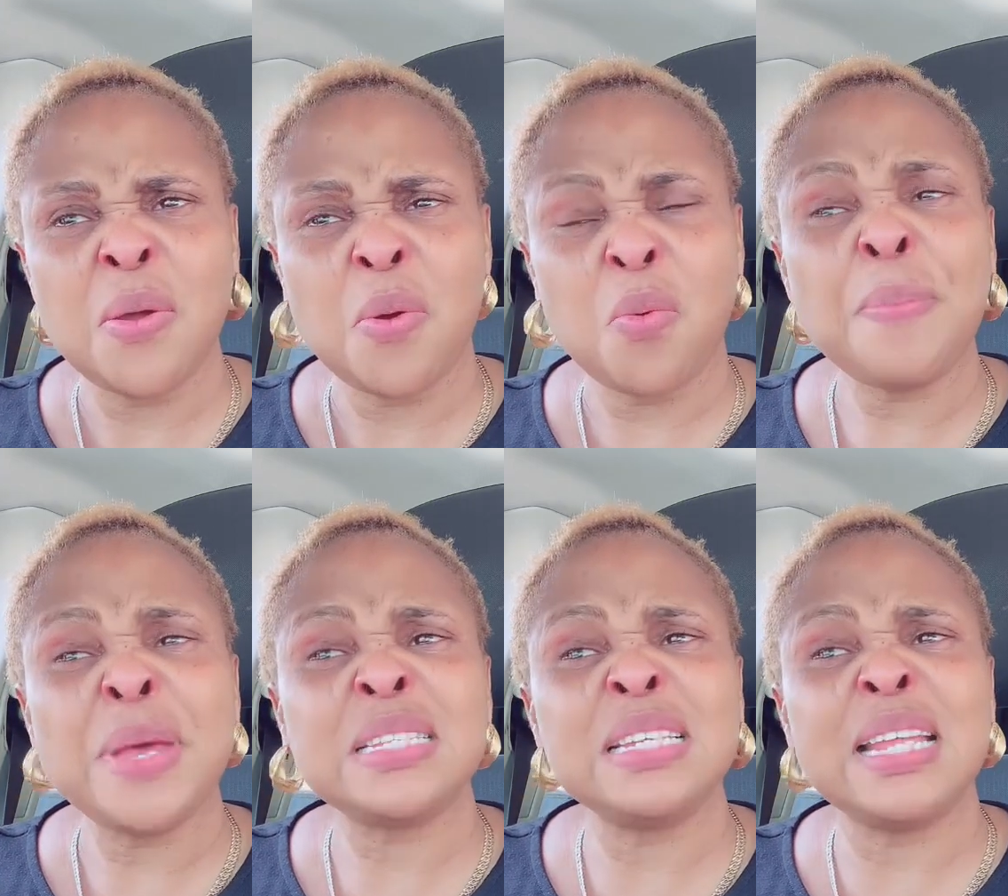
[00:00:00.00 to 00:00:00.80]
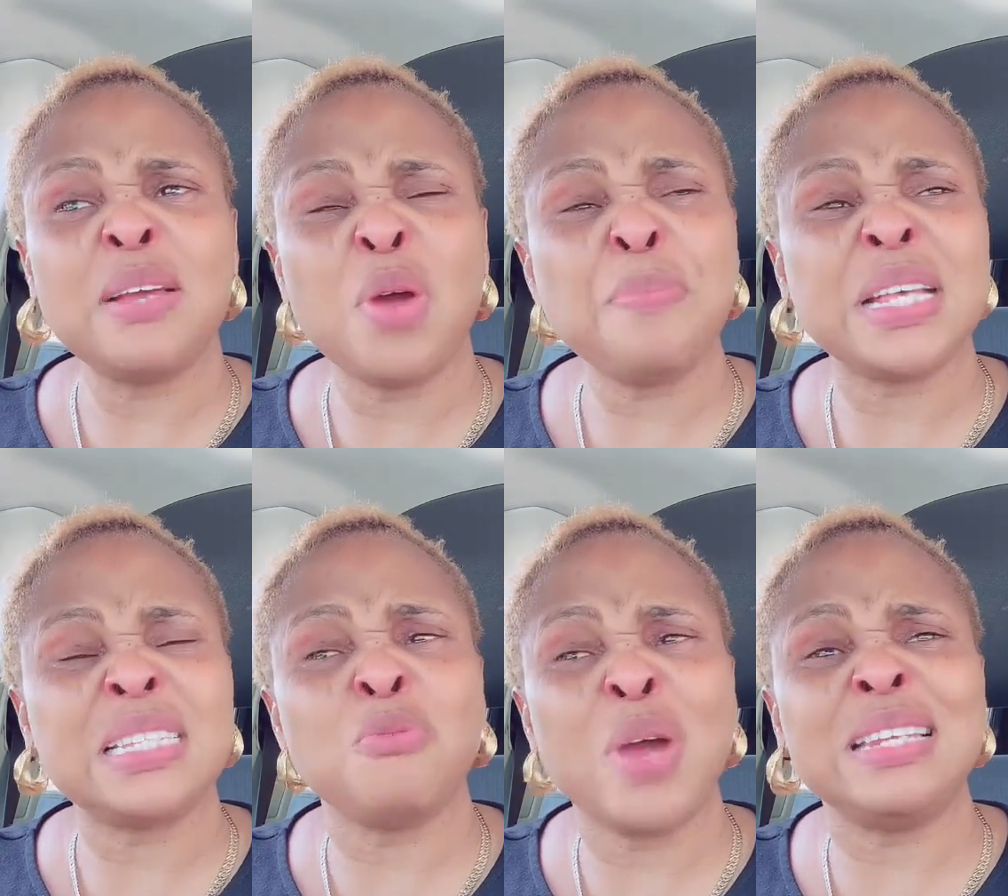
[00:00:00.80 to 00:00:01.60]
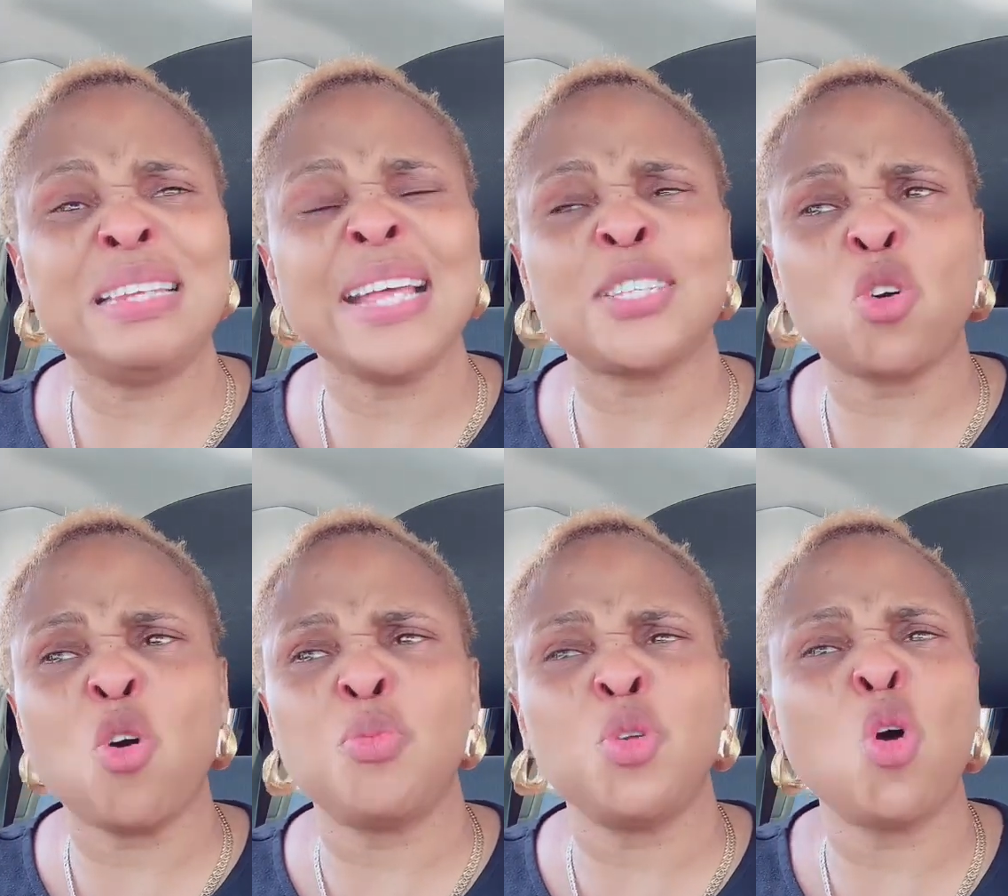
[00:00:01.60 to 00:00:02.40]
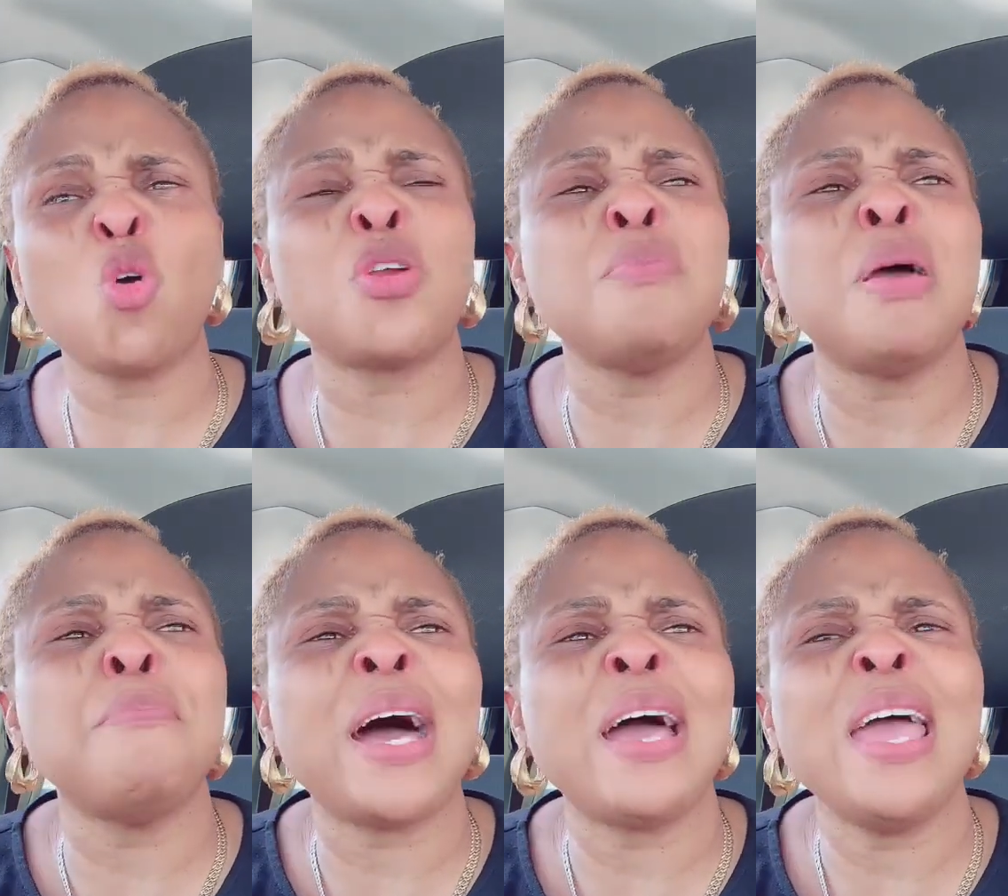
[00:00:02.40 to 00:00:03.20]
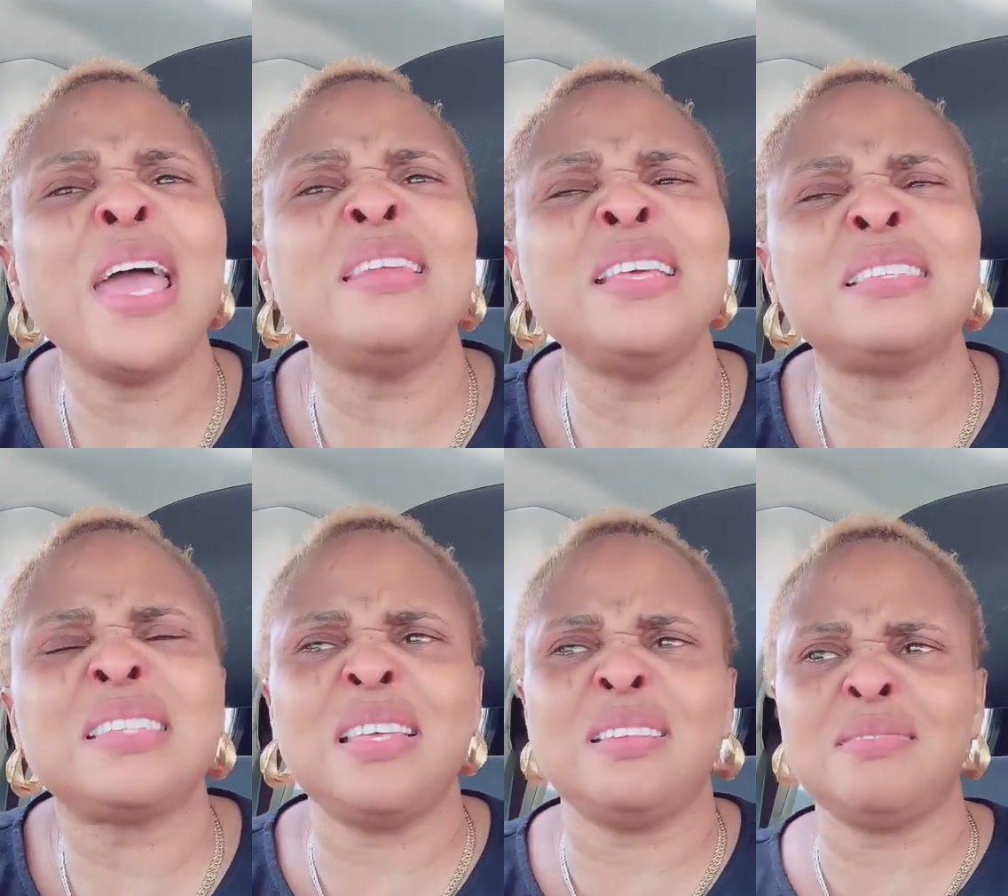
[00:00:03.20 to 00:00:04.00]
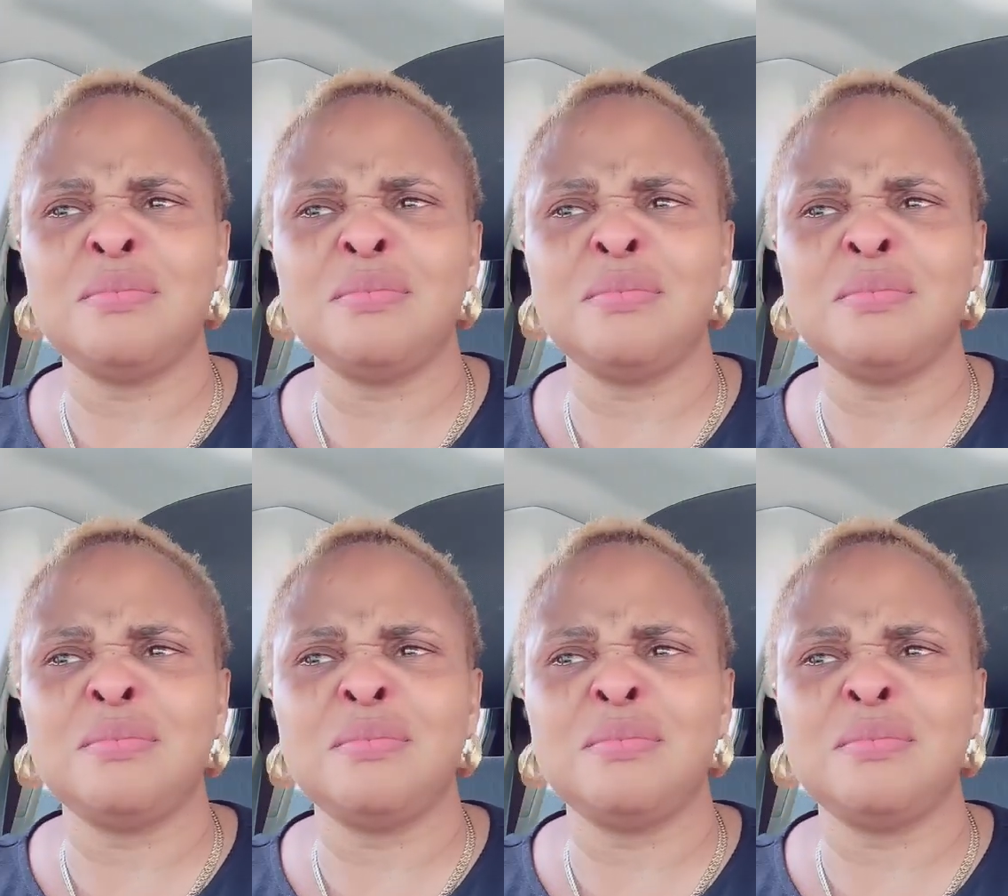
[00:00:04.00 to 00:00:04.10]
When person day, when person when death come, you not go remember anything.